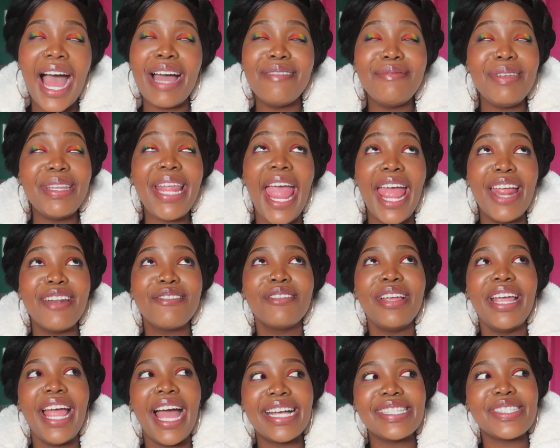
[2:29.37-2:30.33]
I mean,
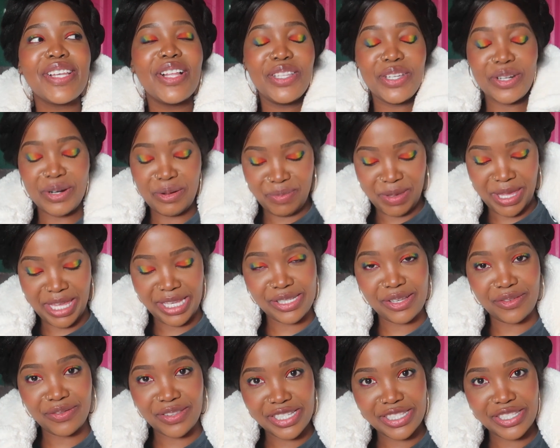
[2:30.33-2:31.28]
Henry has a little
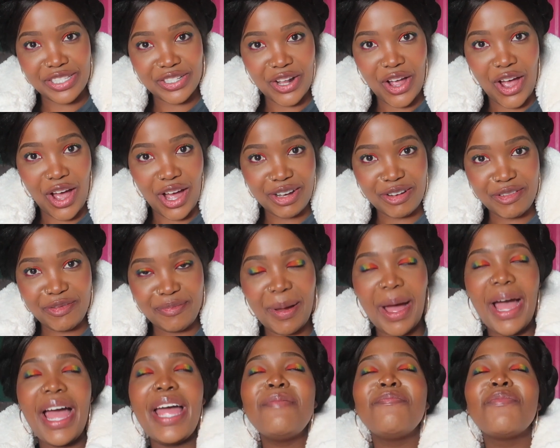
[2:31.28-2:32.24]
piece of this little heart of
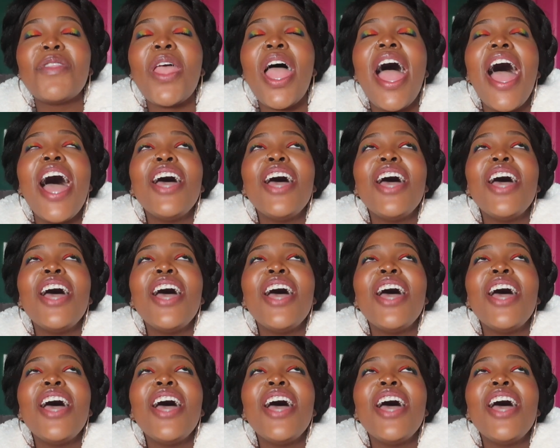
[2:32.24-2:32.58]
mine.